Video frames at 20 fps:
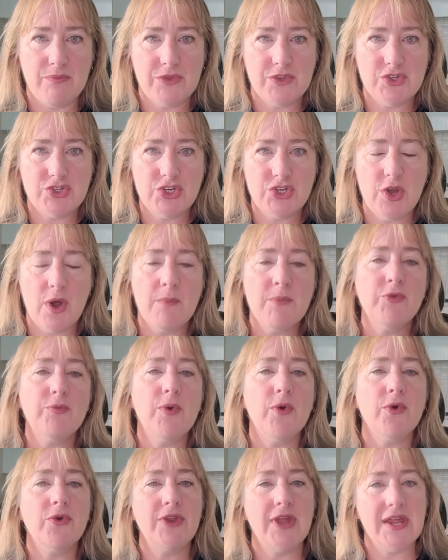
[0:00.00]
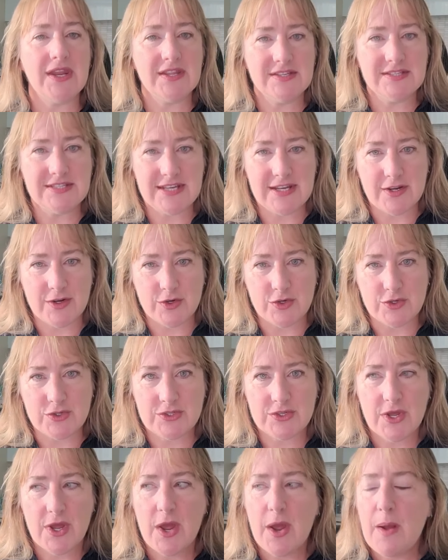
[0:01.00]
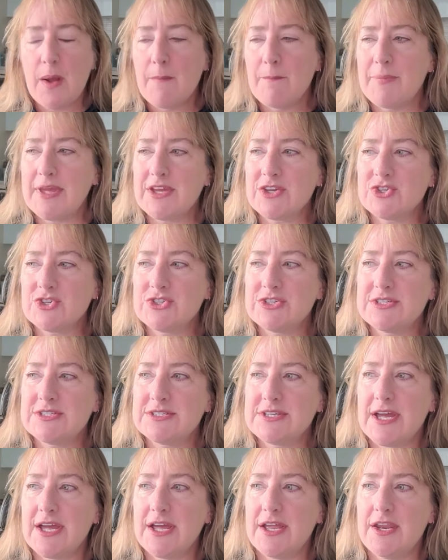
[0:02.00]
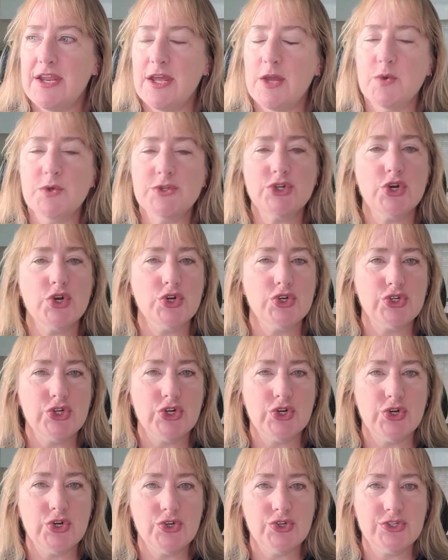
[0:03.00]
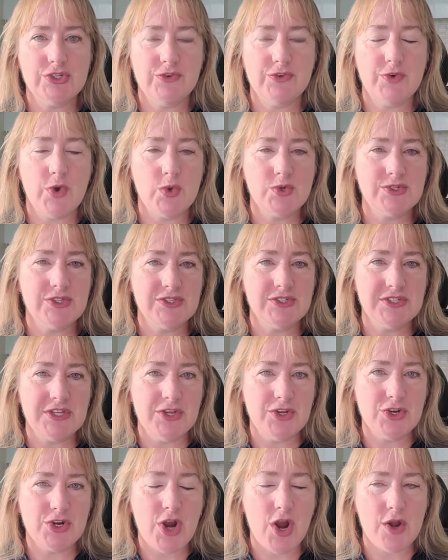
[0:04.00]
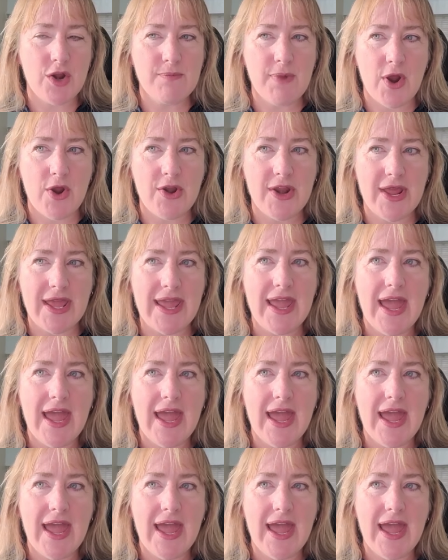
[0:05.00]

she almost broke down in tears because she said it was her turn to host the senior card party